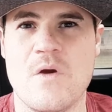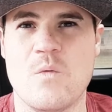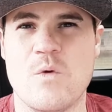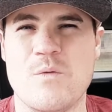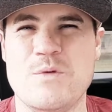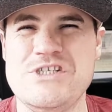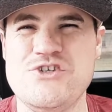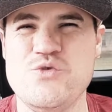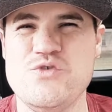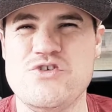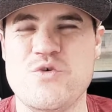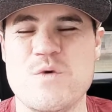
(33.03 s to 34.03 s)
where we
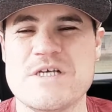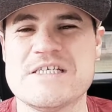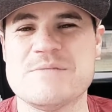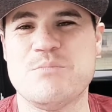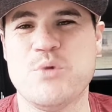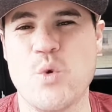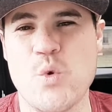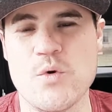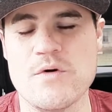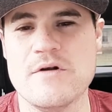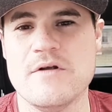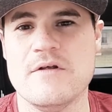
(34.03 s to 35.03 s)
choose to
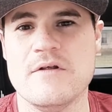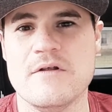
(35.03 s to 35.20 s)
explore